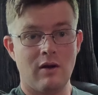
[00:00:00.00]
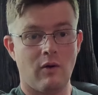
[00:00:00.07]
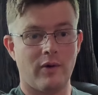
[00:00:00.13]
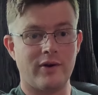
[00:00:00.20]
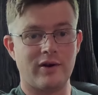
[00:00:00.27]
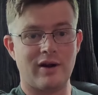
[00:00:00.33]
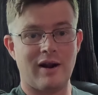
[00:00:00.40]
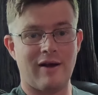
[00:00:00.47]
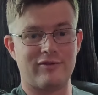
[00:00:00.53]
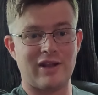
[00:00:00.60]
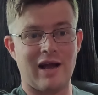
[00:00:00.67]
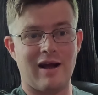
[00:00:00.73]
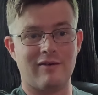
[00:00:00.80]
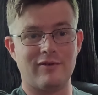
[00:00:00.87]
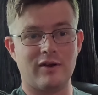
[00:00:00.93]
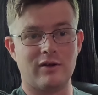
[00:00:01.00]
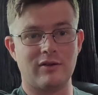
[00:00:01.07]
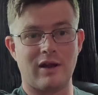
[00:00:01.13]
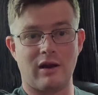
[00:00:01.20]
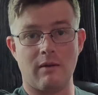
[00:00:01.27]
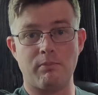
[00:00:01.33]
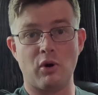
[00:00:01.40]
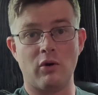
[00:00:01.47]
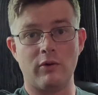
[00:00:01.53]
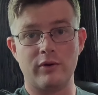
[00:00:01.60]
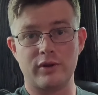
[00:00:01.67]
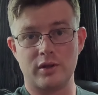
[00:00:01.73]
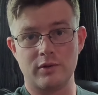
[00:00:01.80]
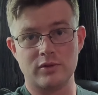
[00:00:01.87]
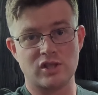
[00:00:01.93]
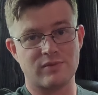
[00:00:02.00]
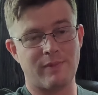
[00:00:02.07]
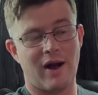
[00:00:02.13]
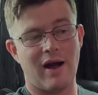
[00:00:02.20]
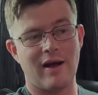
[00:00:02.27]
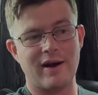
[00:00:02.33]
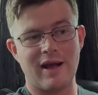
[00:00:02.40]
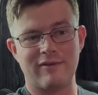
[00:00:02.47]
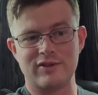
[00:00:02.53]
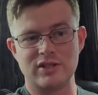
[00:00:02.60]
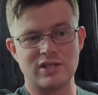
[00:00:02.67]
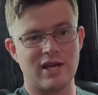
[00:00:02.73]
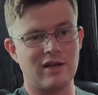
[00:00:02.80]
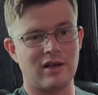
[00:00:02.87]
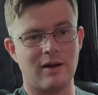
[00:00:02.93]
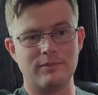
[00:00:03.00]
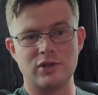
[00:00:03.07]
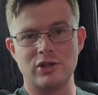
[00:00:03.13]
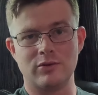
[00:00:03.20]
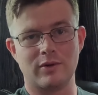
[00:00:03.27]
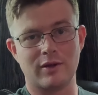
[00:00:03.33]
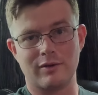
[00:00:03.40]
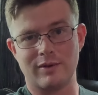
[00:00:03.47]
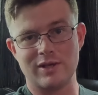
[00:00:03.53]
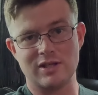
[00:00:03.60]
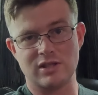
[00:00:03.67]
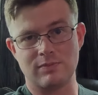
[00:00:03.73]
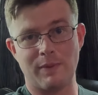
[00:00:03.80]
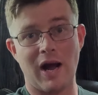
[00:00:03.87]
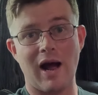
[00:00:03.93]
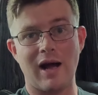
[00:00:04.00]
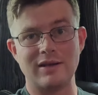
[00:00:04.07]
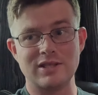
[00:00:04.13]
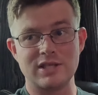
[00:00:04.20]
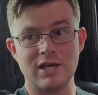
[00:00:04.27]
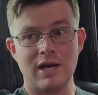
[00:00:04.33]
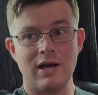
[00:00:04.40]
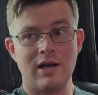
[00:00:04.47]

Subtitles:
or you're going to have a pull through spot and have to take up 2 or 3 spots.